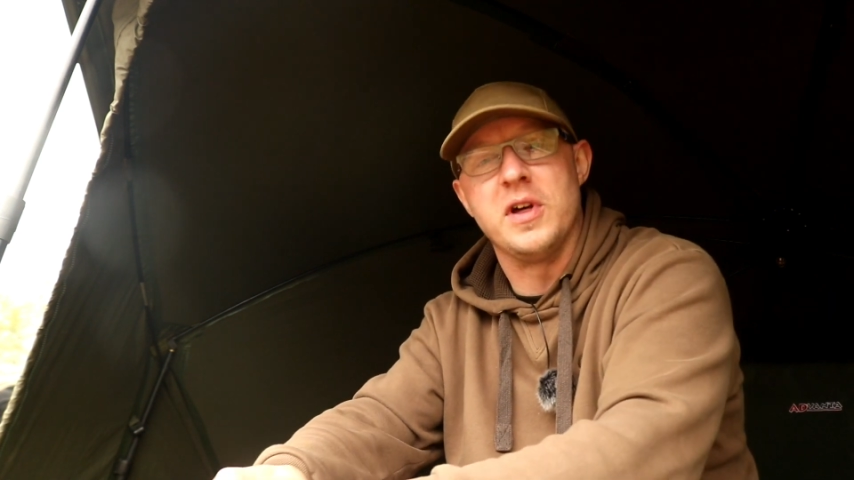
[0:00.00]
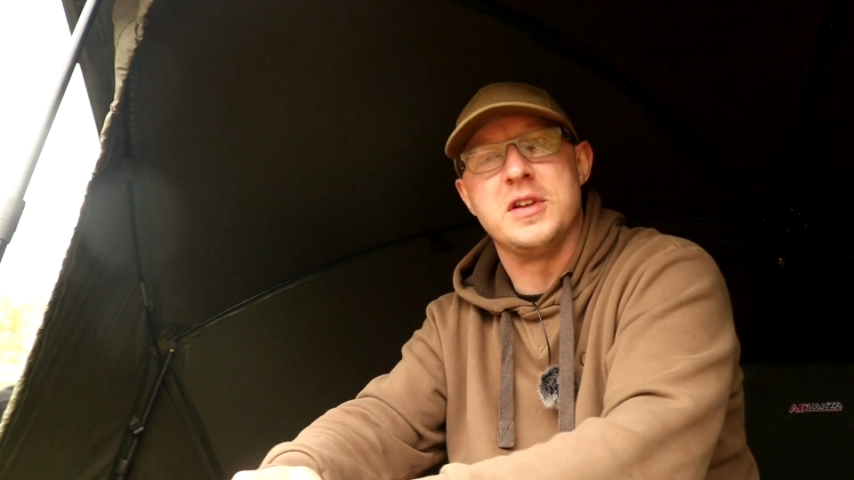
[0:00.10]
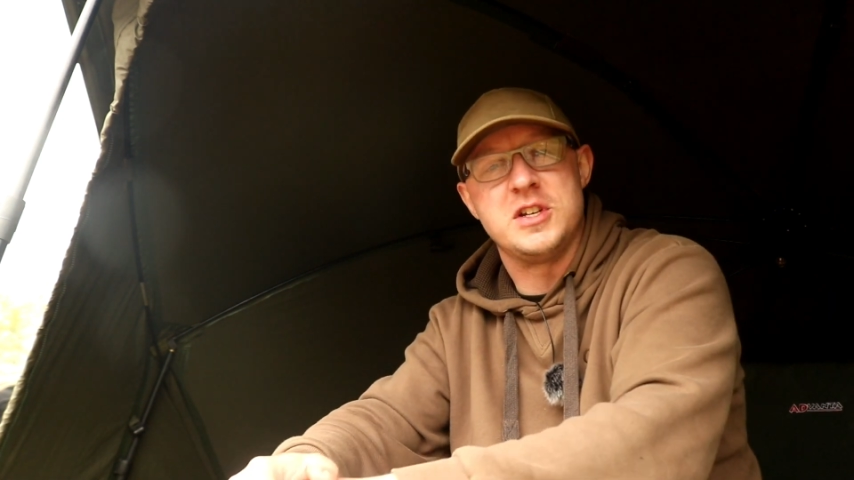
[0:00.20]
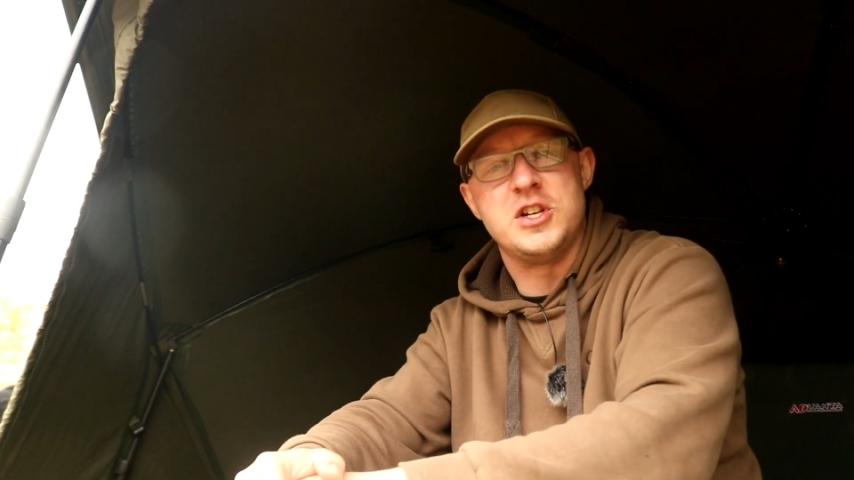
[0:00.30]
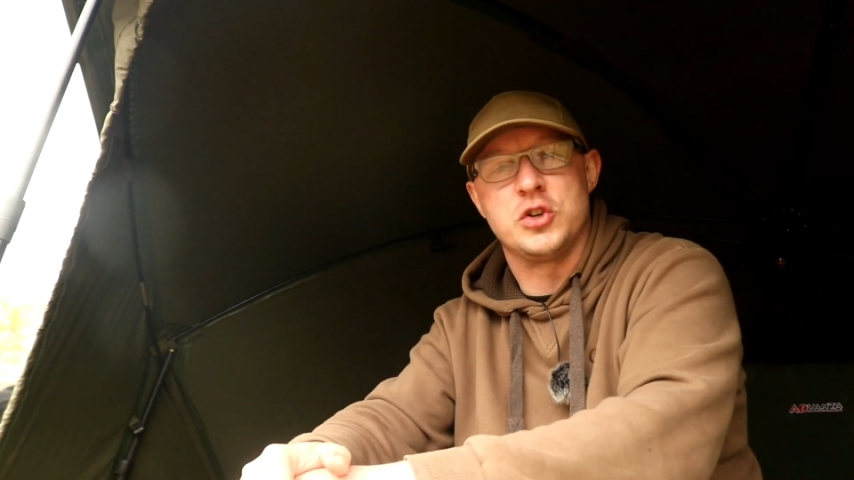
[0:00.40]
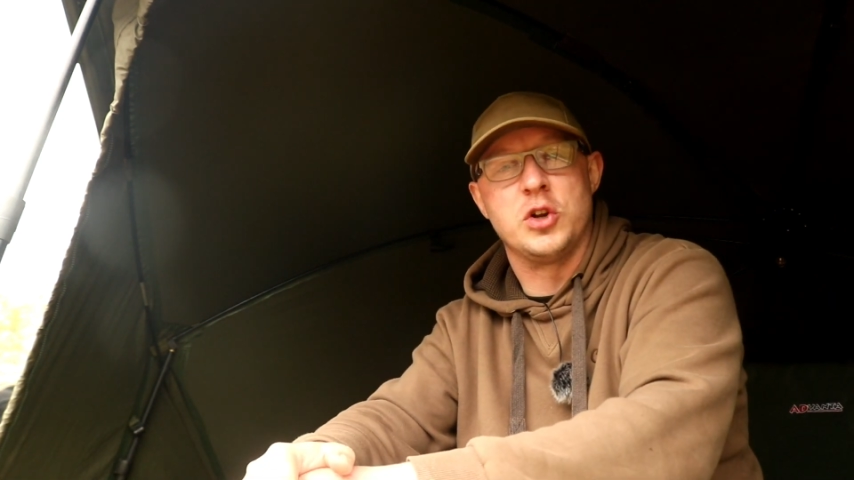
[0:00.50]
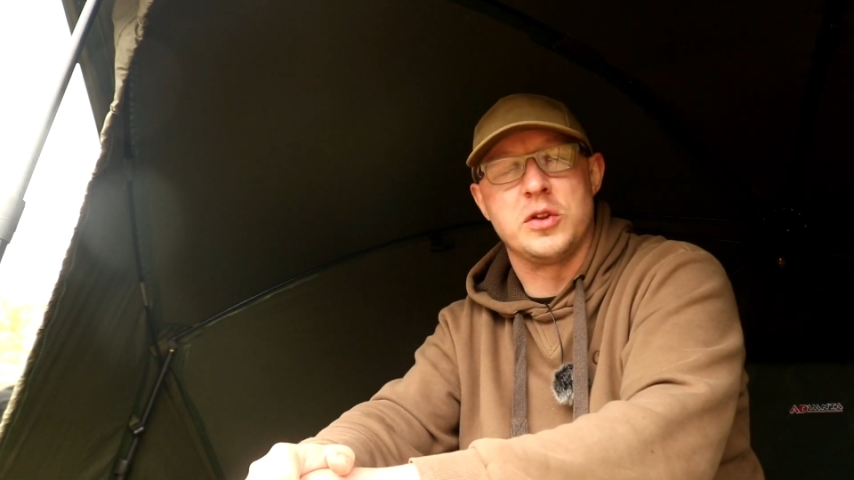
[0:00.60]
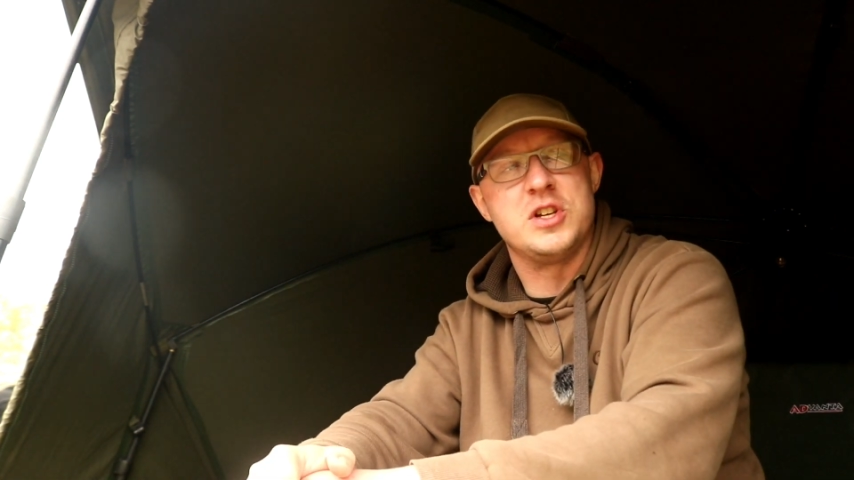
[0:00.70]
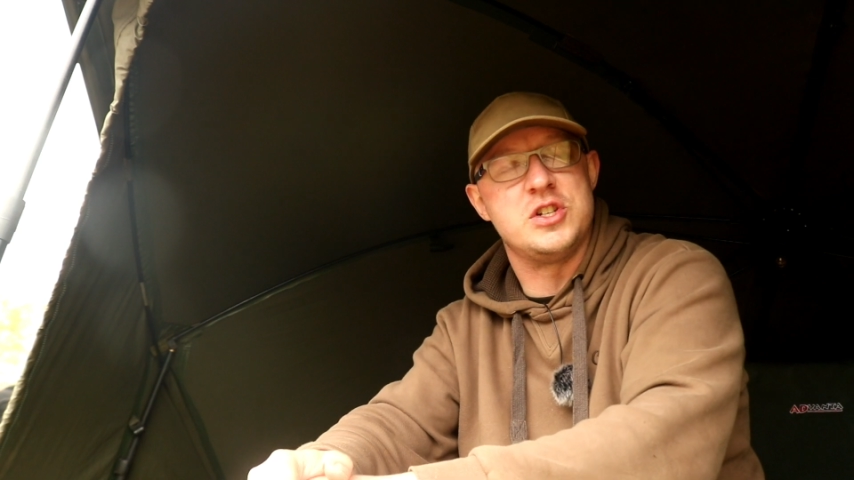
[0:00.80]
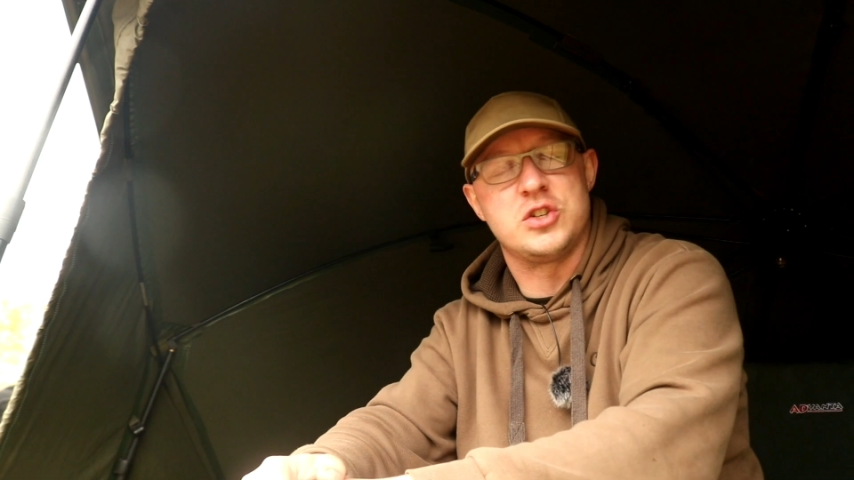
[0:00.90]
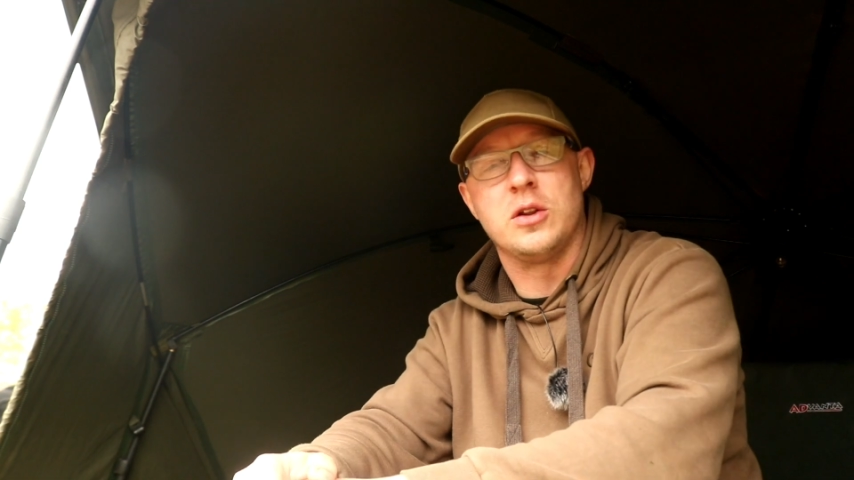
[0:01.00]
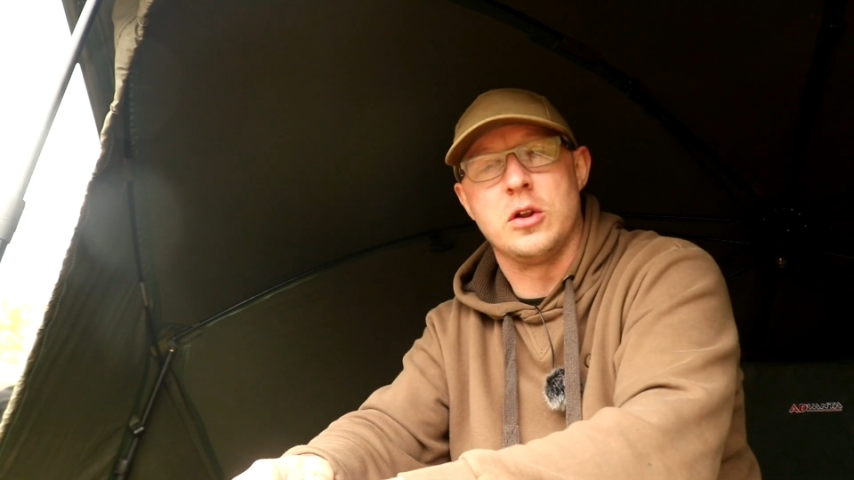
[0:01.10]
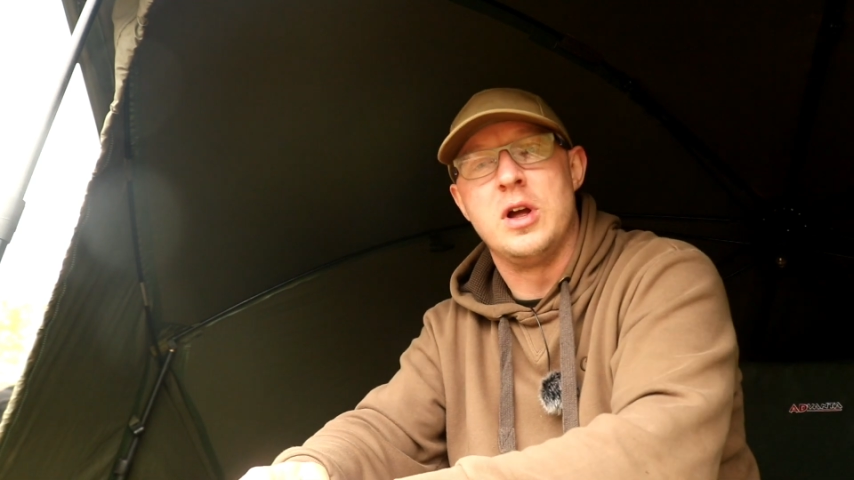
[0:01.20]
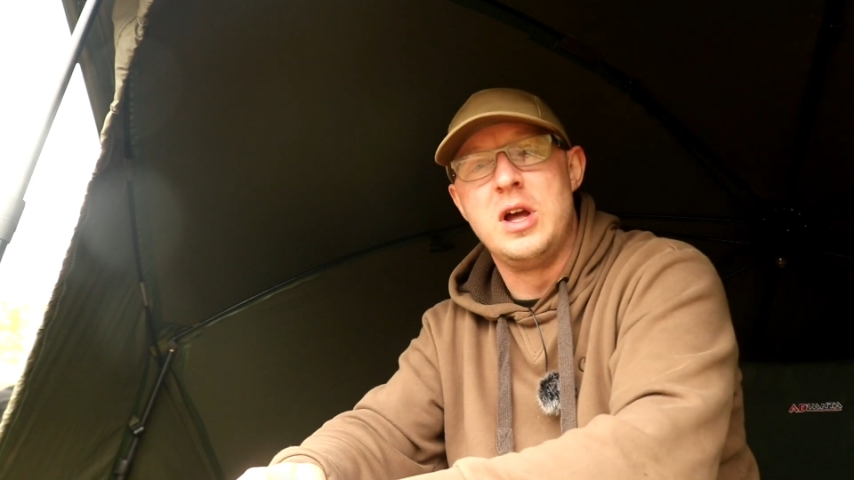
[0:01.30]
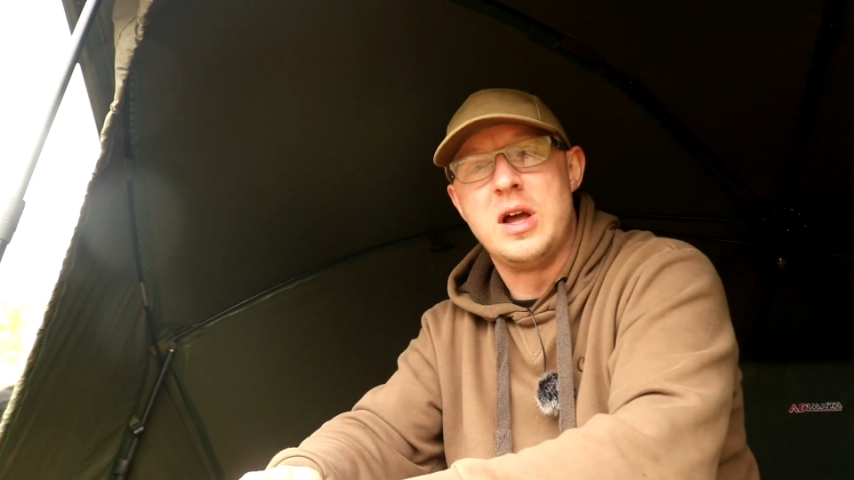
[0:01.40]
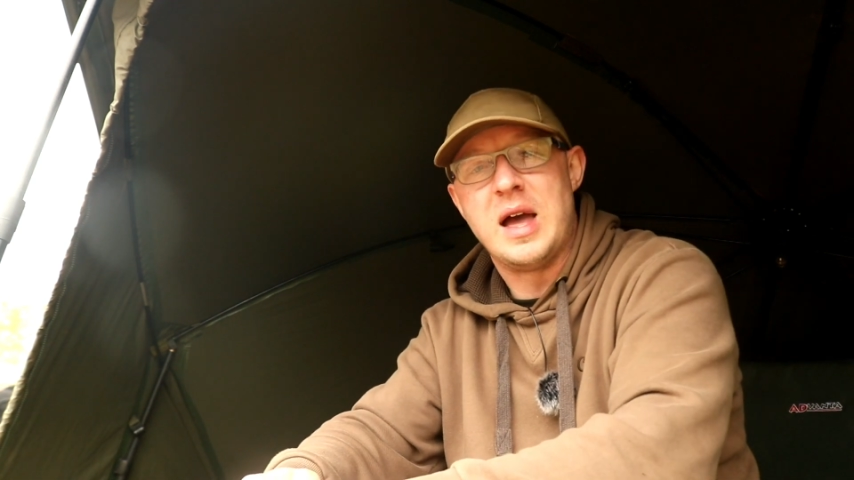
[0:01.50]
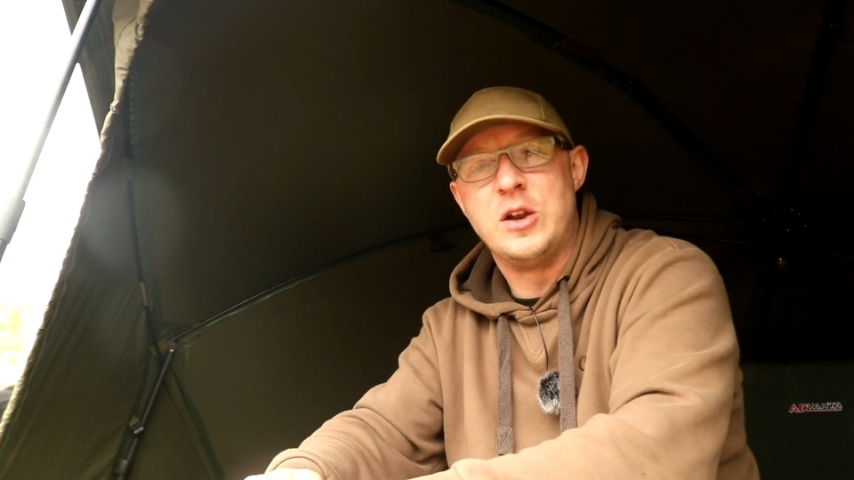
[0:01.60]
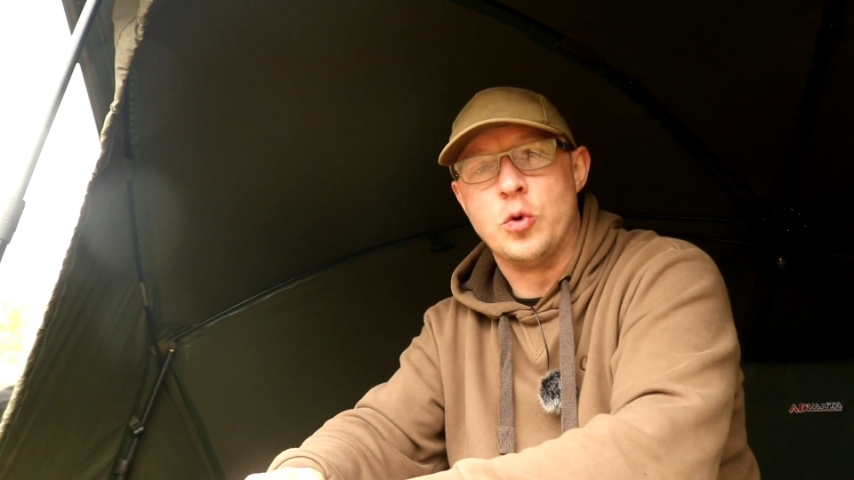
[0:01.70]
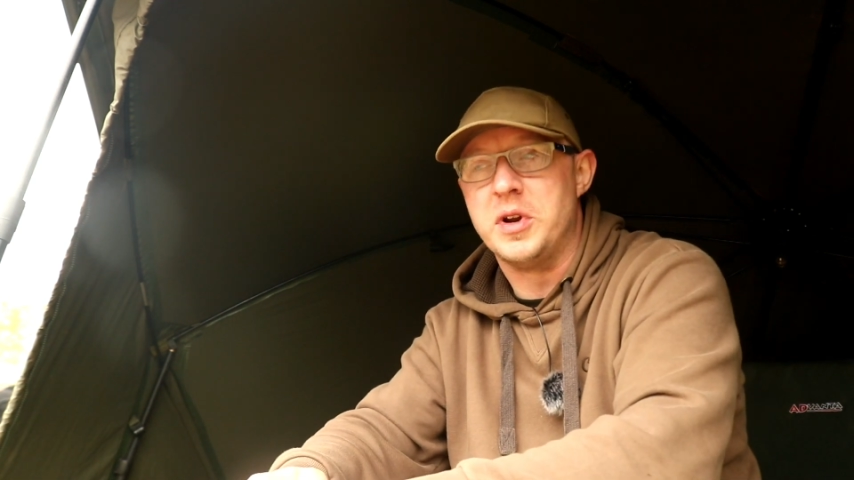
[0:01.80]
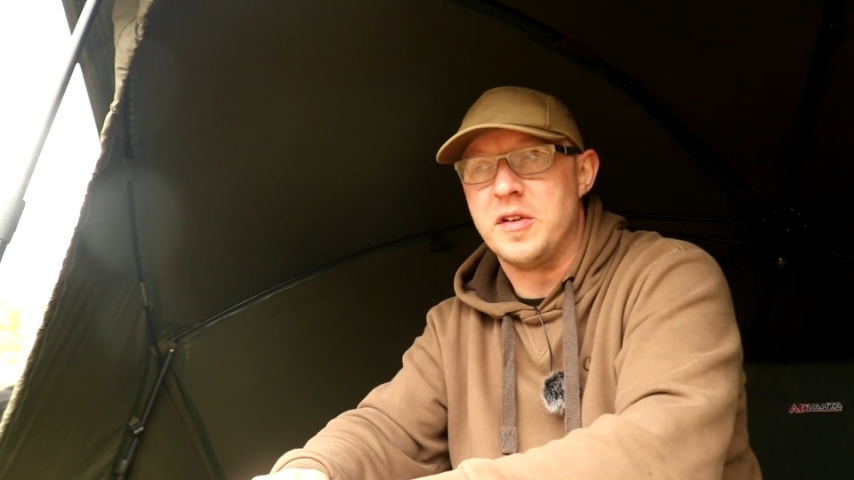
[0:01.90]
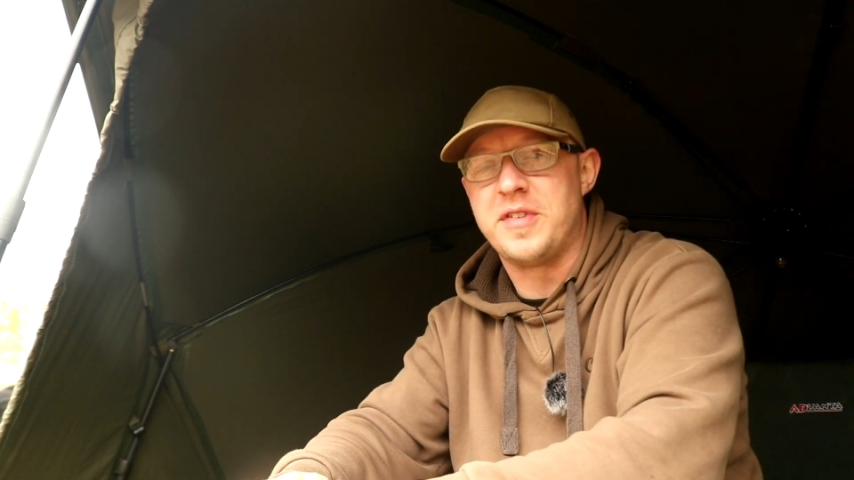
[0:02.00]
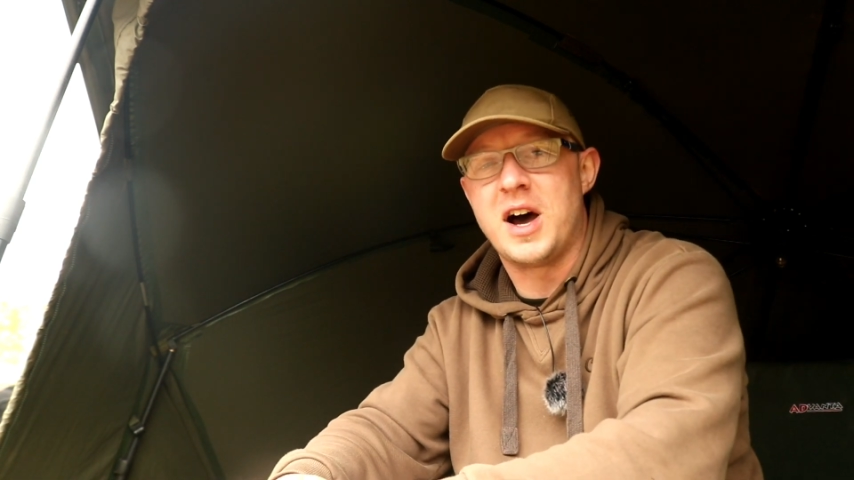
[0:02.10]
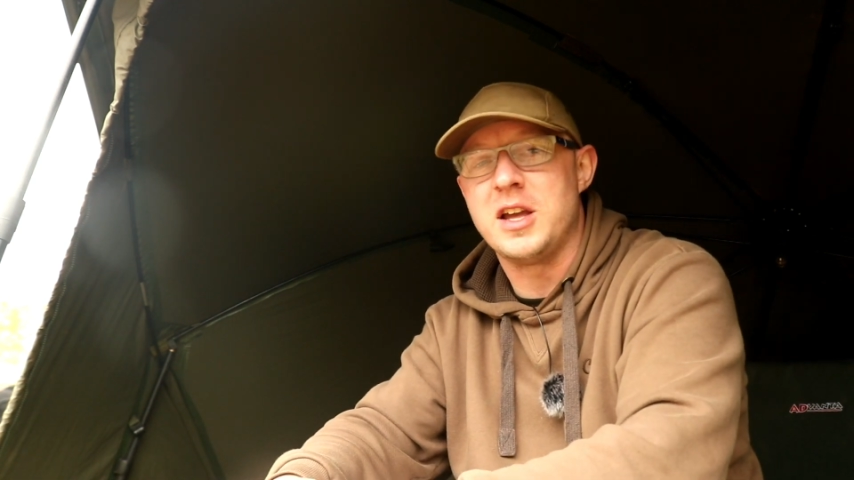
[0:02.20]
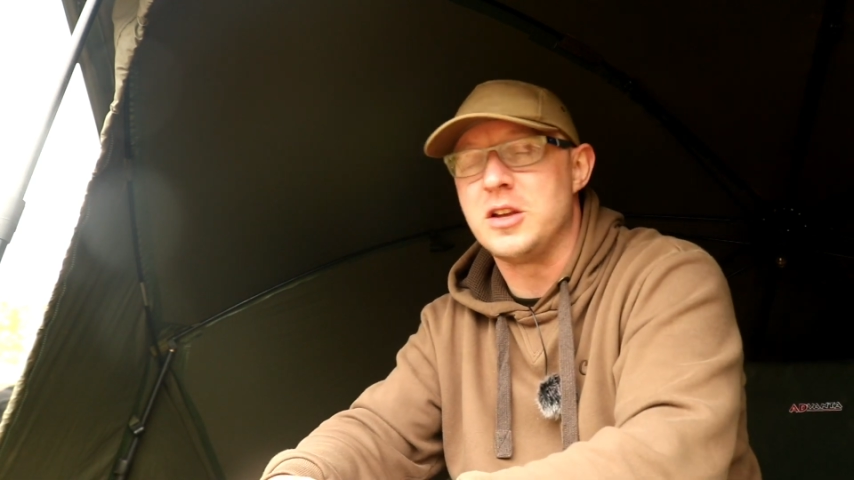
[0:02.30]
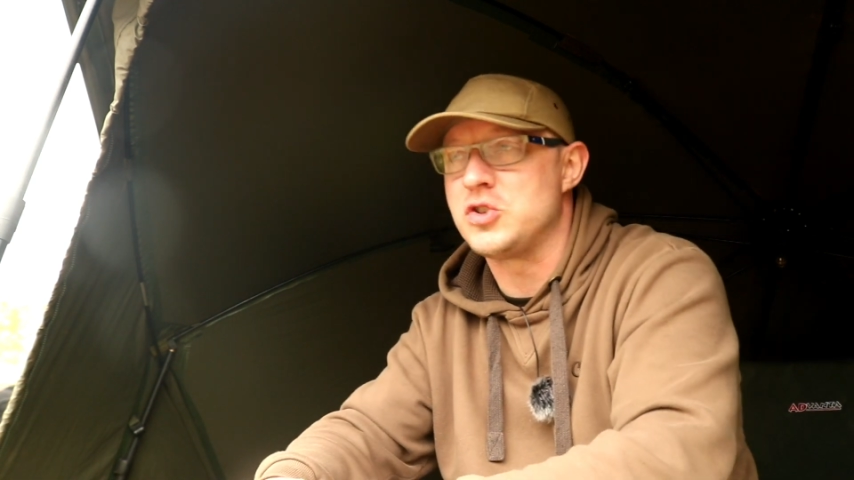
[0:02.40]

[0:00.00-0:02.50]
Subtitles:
This is going to end up in a fight.